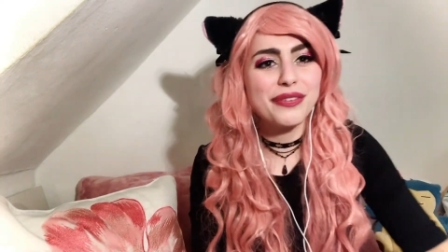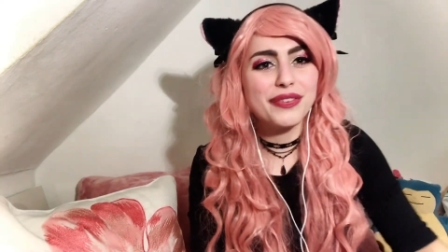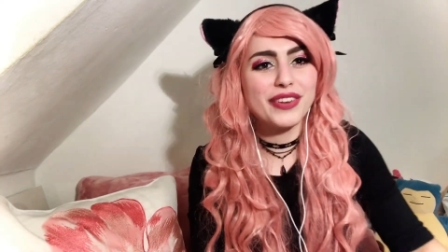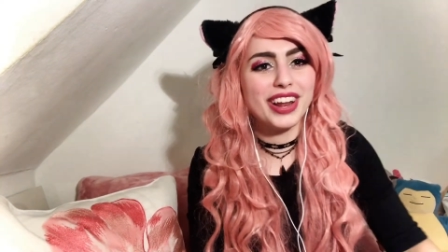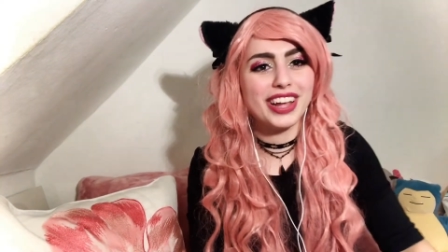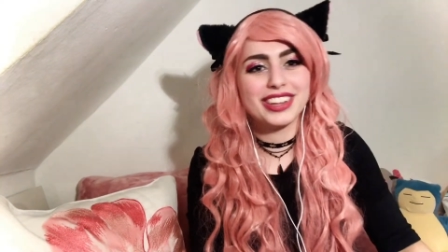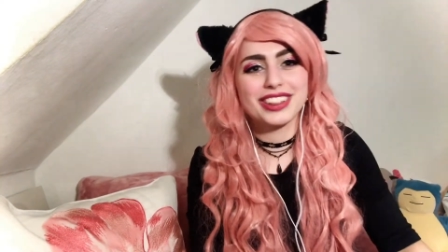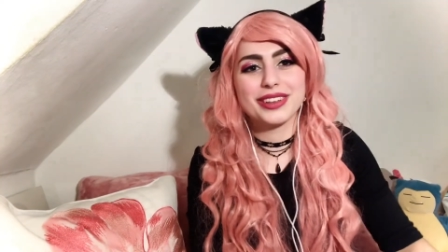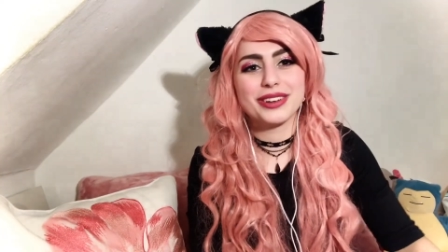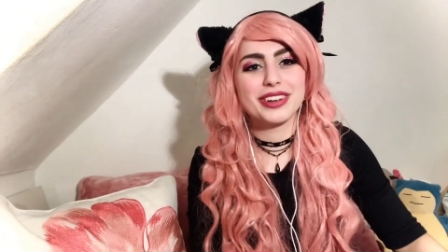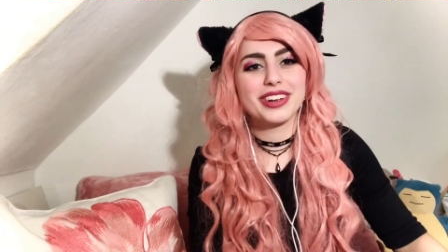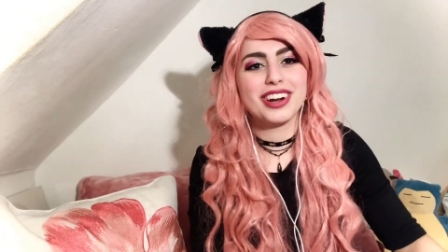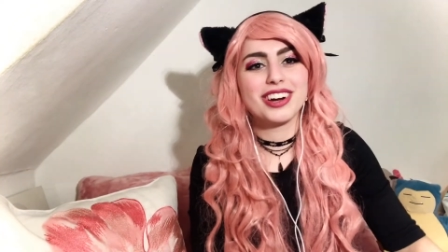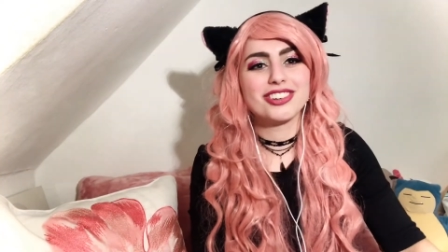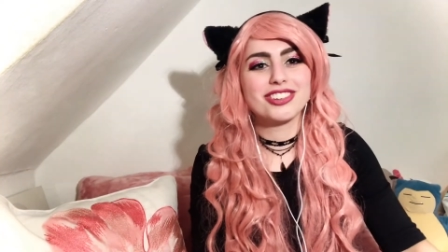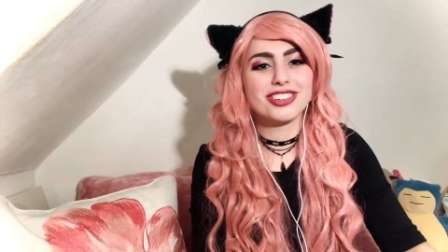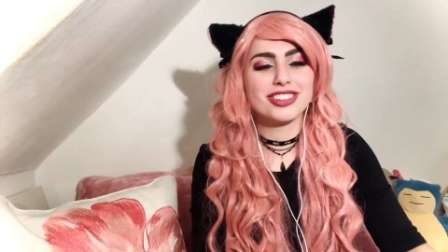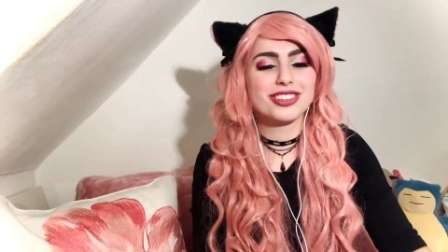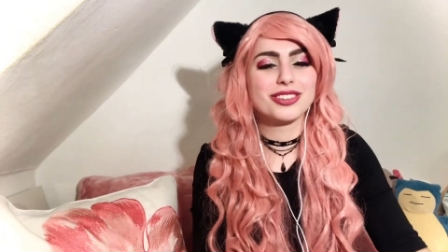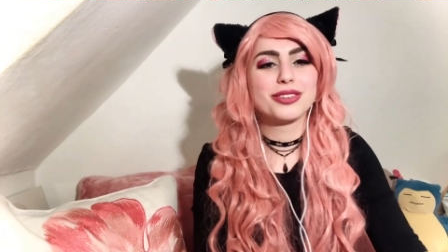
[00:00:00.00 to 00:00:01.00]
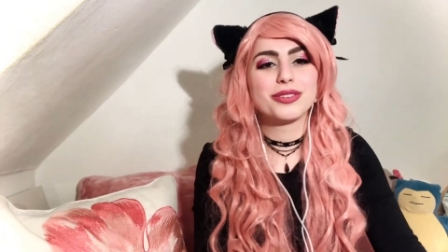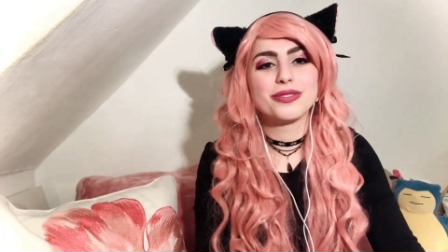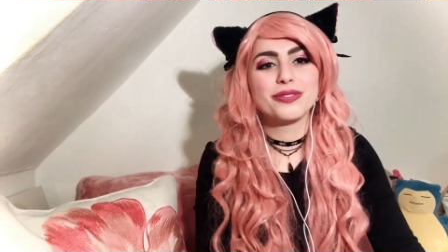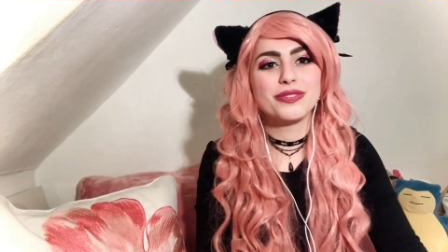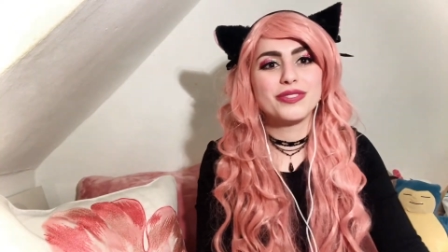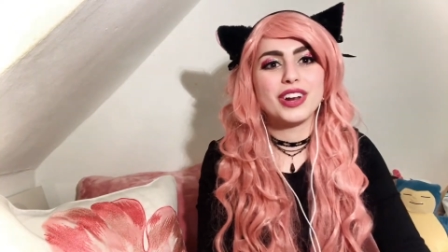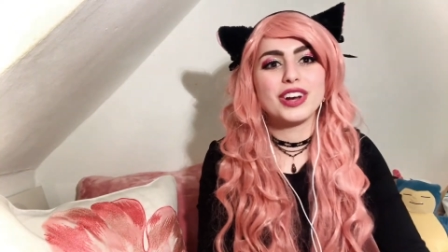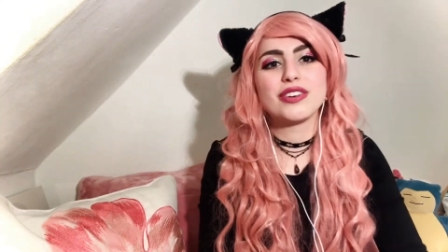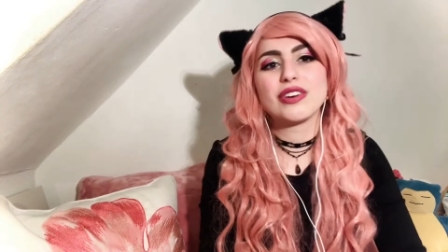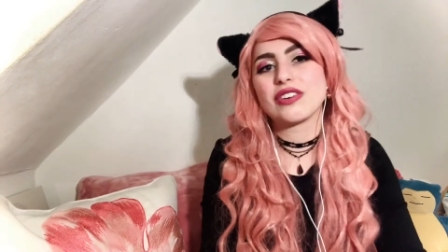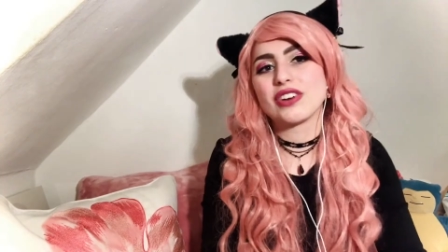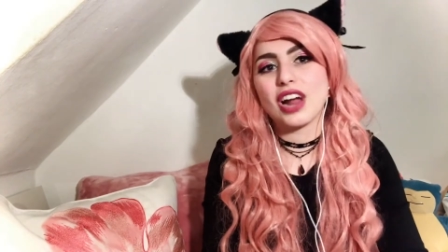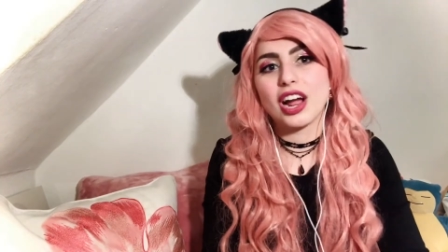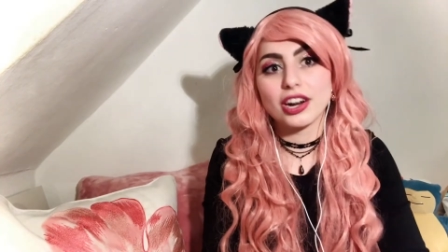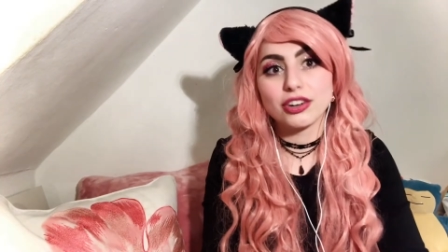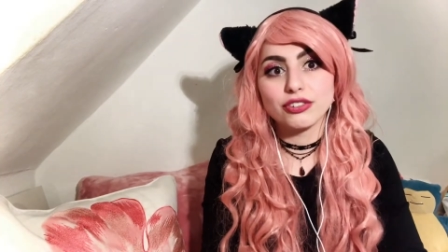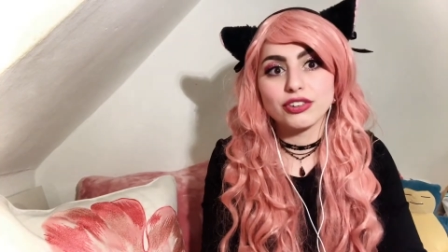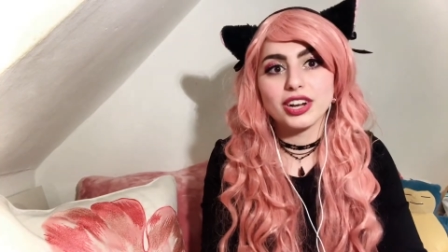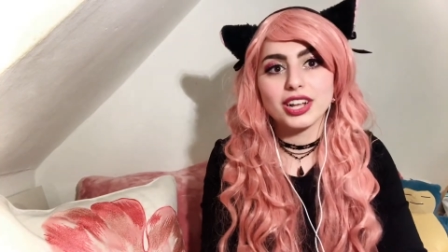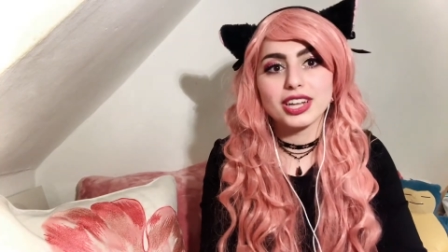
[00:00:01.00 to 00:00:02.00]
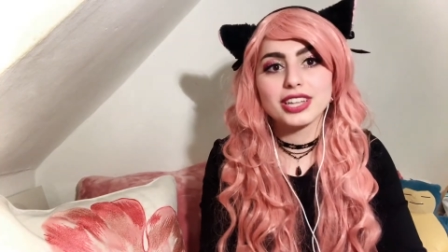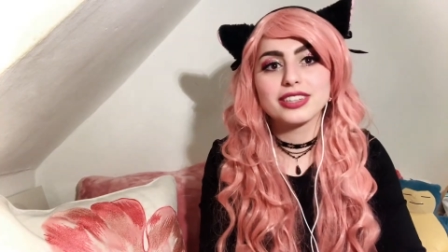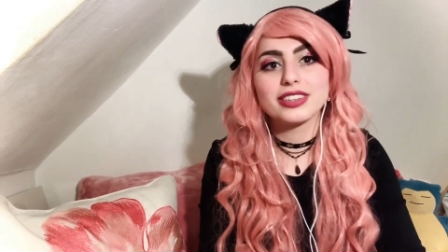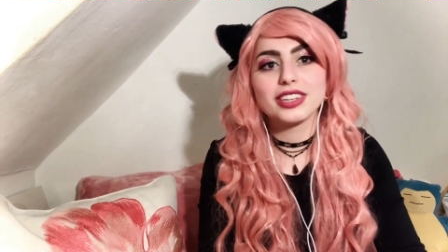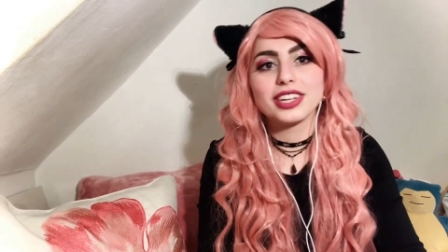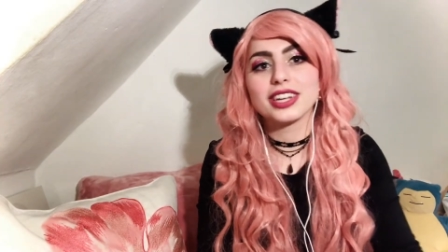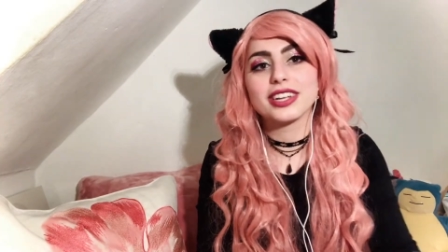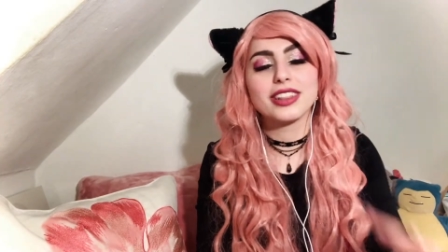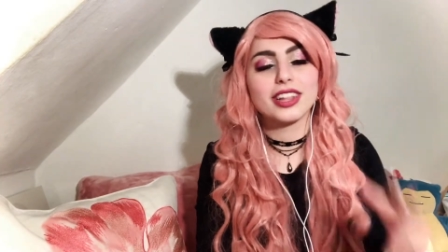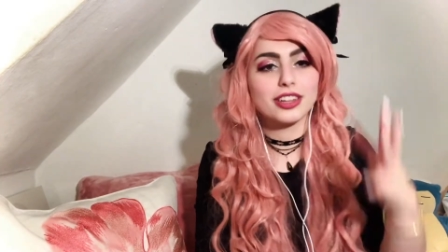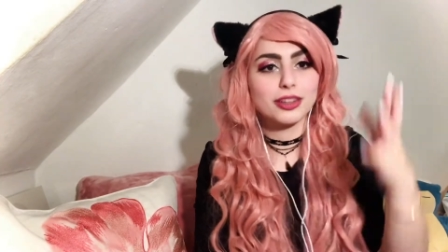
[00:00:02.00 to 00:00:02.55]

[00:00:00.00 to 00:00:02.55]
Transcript: I feel like they are just very, very unrealistic.